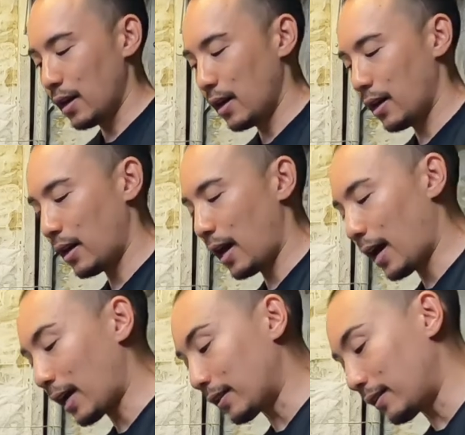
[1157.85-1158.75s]
and
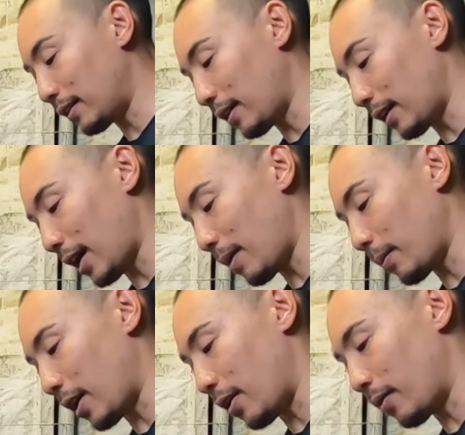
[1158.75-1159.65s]
I could see the gap
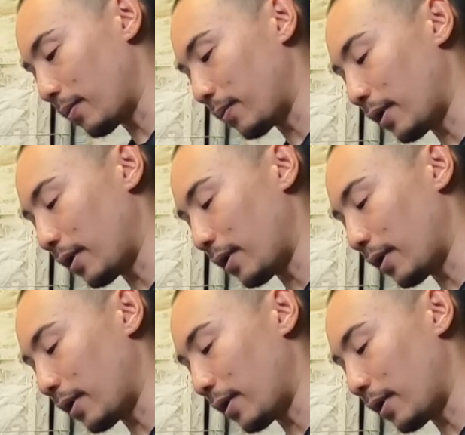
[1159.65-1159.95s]
now.